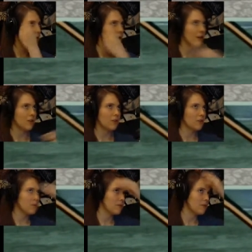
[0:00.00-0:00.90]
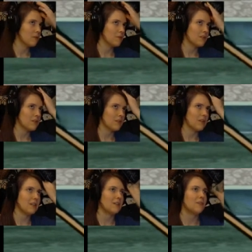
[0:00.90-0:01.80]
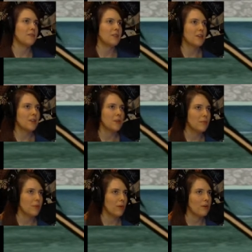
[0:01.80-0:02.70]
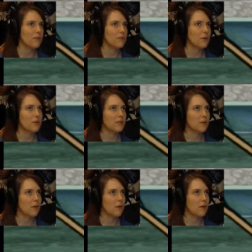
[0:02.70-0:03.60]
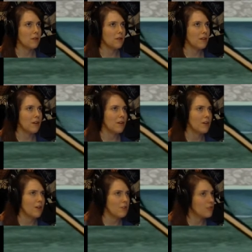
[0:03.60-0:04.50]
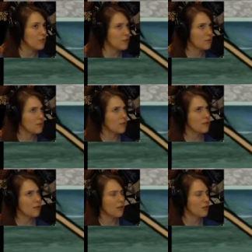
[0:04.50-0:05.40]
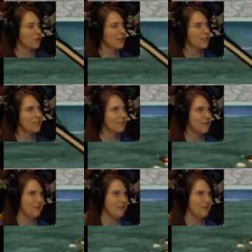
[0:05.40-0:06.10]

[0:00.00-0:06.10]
Uh, hello. What's on your head? Boy of the forest, Kokari. Do you know Zelda? Oh, Link.